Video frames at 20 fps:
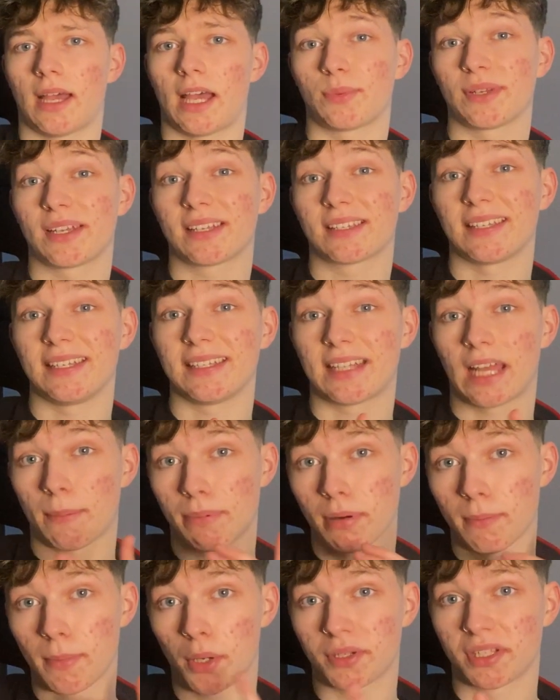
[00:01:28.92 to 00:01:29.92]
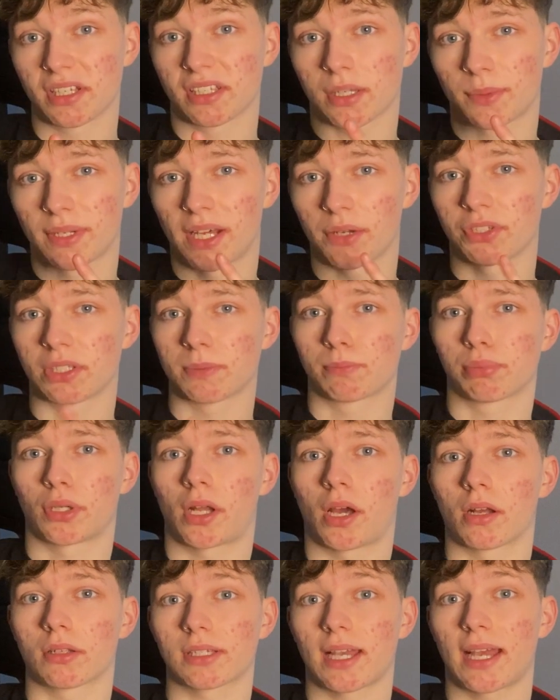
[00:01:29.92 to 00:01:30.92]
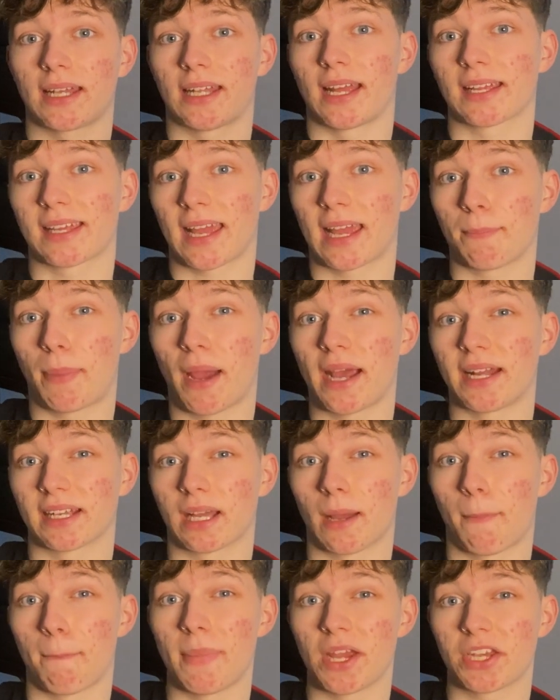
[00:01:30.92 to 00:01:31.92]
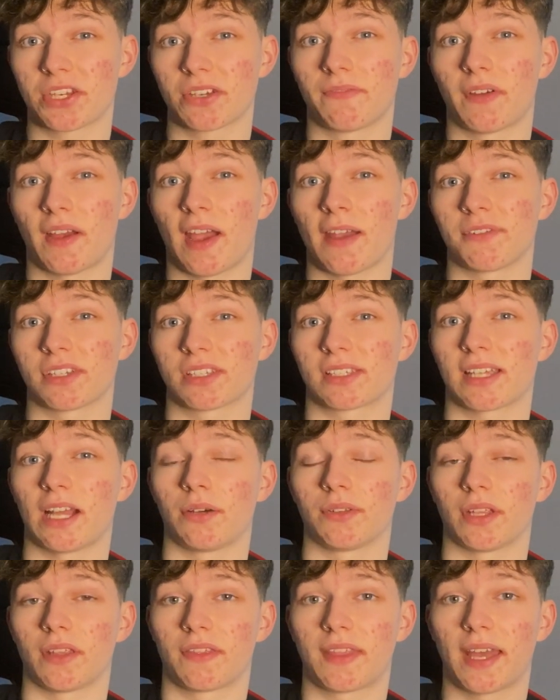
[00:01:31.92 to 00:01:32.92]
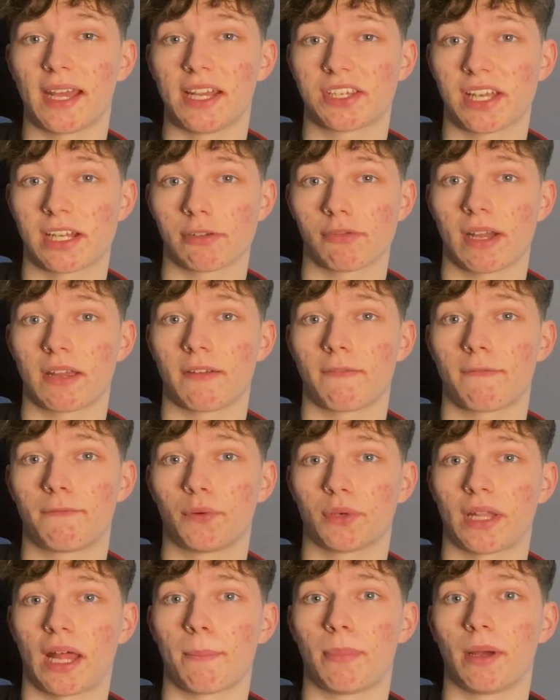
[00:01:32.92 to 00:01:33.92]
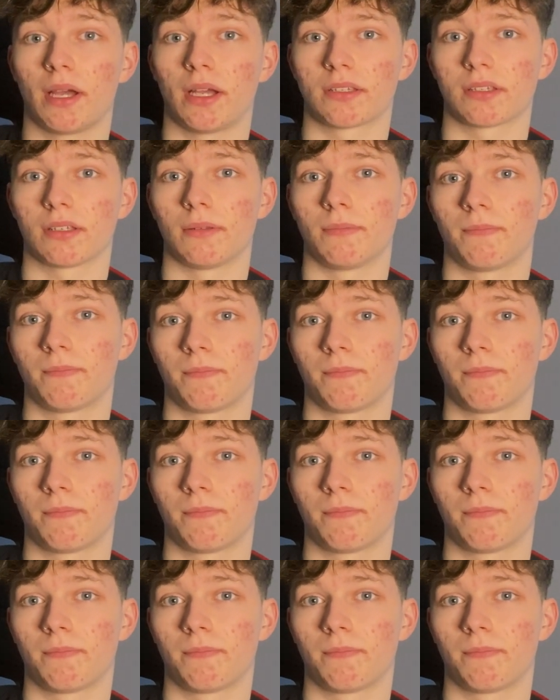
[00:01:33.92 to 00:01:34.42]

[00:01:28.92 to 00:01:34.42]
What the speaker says: As you can see, they're promoting someone else's product and they're getting paid a commission for every sale that they generate for that person.